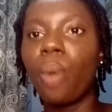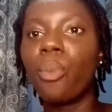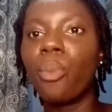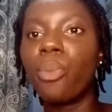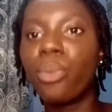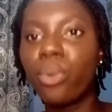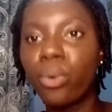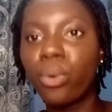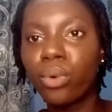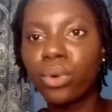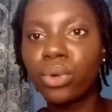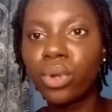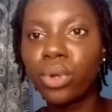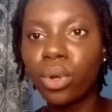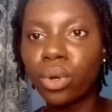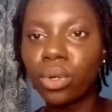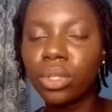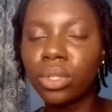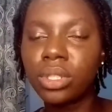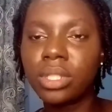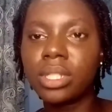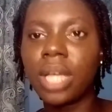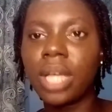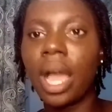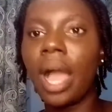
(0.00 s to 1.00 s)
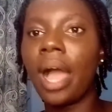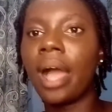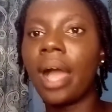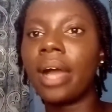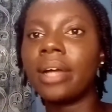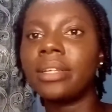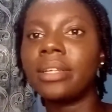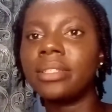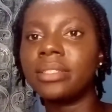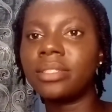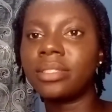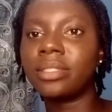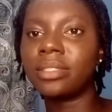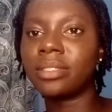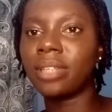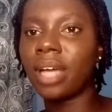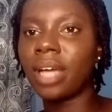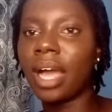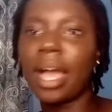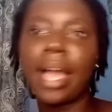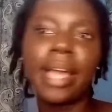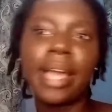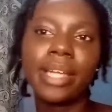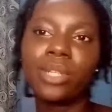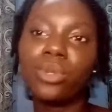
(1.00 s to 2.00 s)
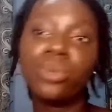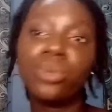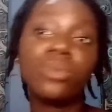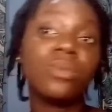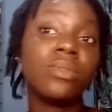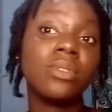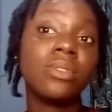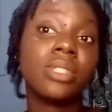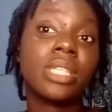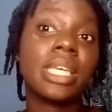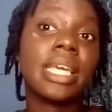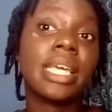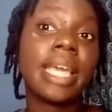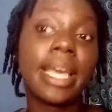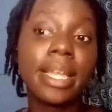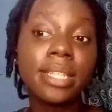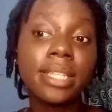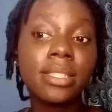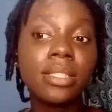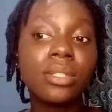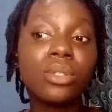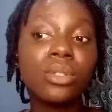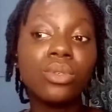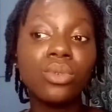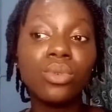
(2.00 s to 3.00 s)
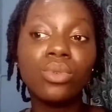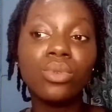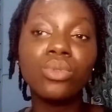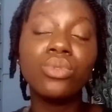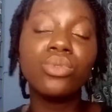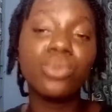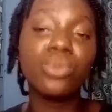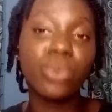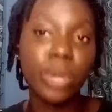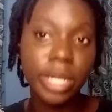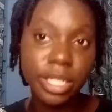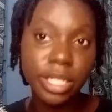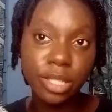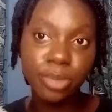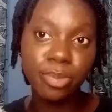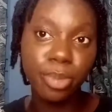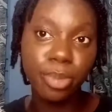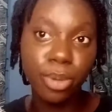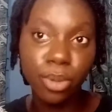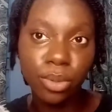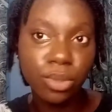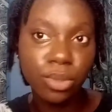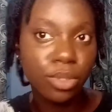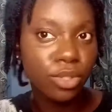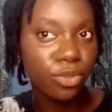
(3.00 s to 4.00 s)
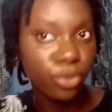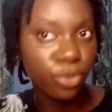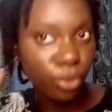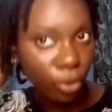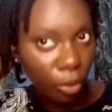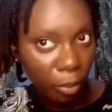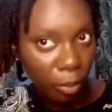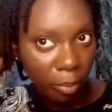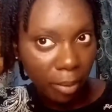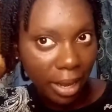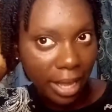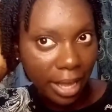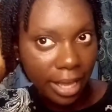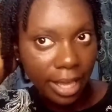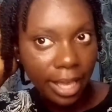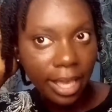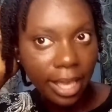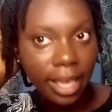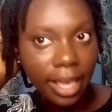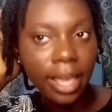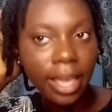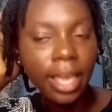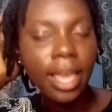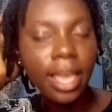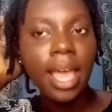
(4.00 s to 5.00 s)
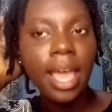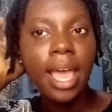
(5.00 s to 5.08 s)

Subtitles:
products and I don't get good response from my hair